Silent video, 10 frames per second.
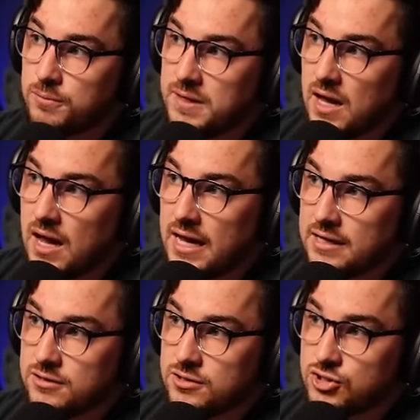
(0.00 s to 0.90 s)

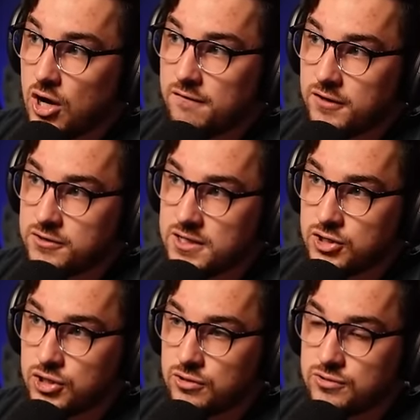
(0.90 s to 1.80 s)
behind Starfield's
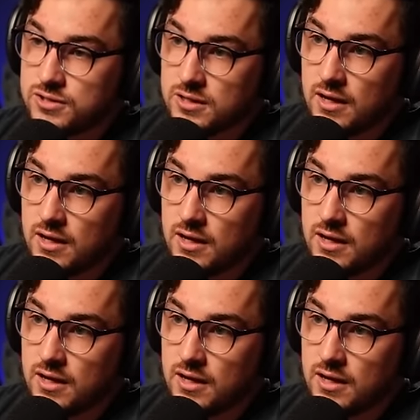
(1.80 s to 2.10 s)
issues.